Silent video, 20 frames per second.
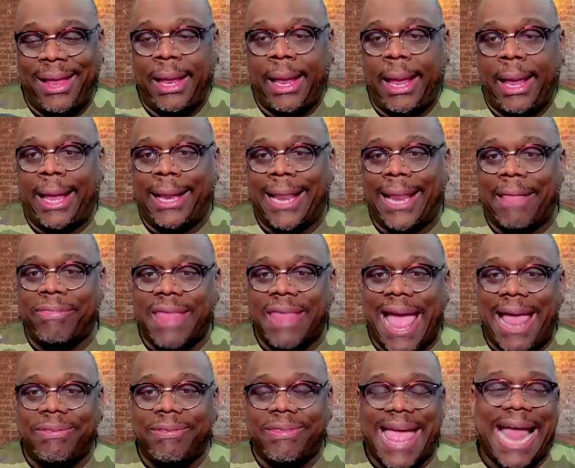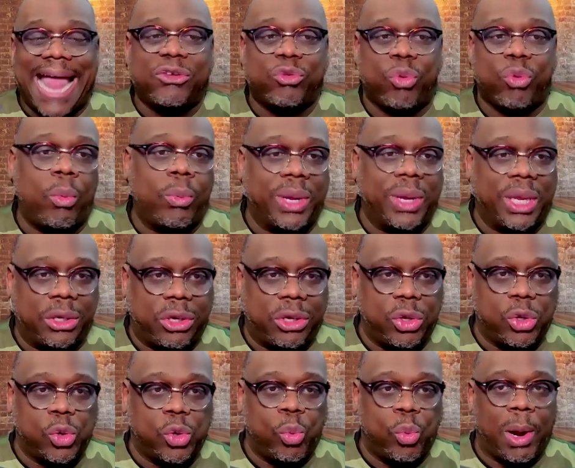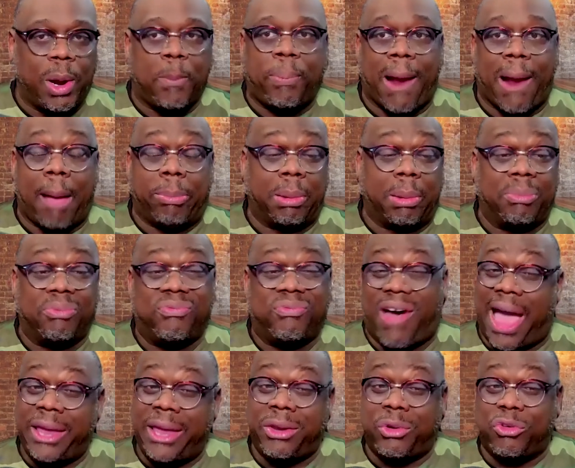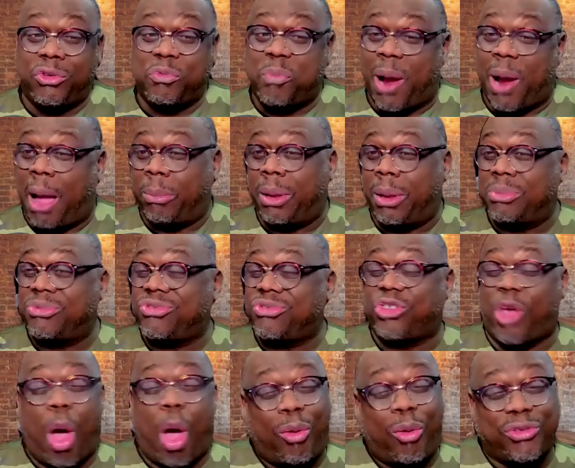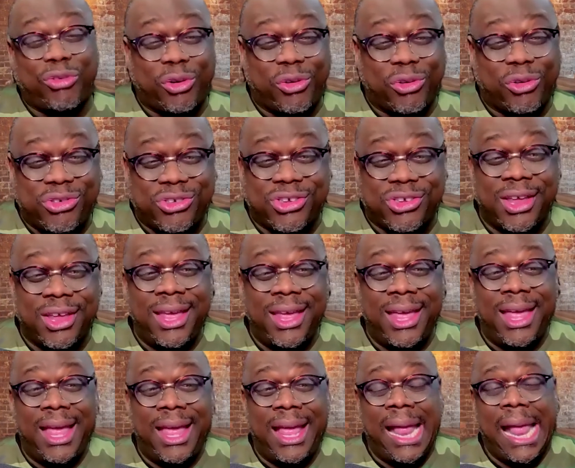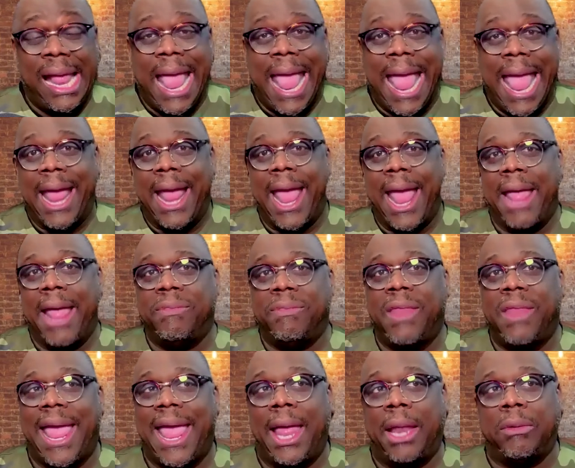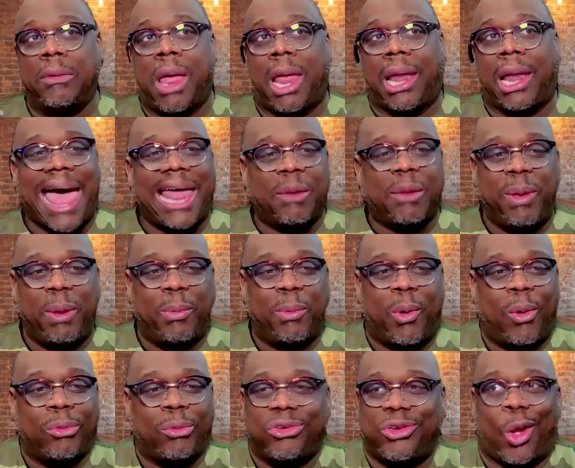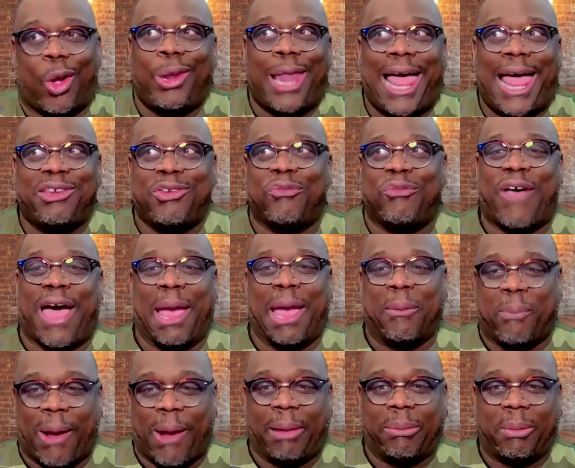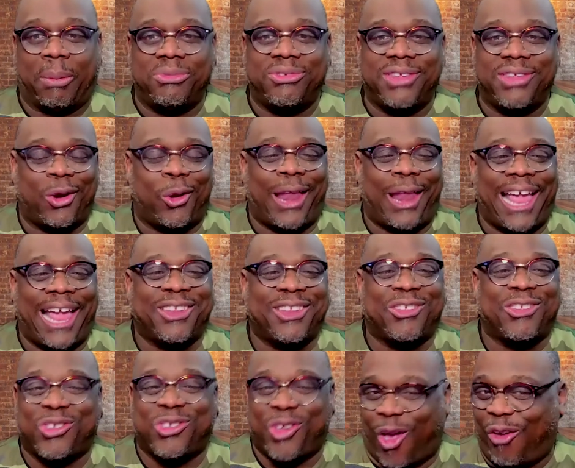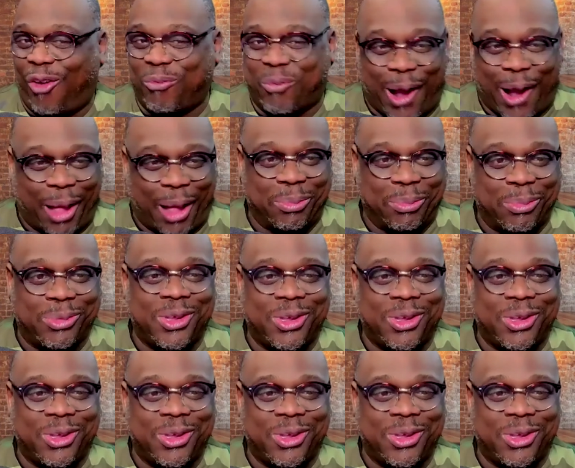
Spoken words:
And that's what we do. We're problem finders, problem solvers. And a lot of people don't like to find problems. They don't like to solve problems.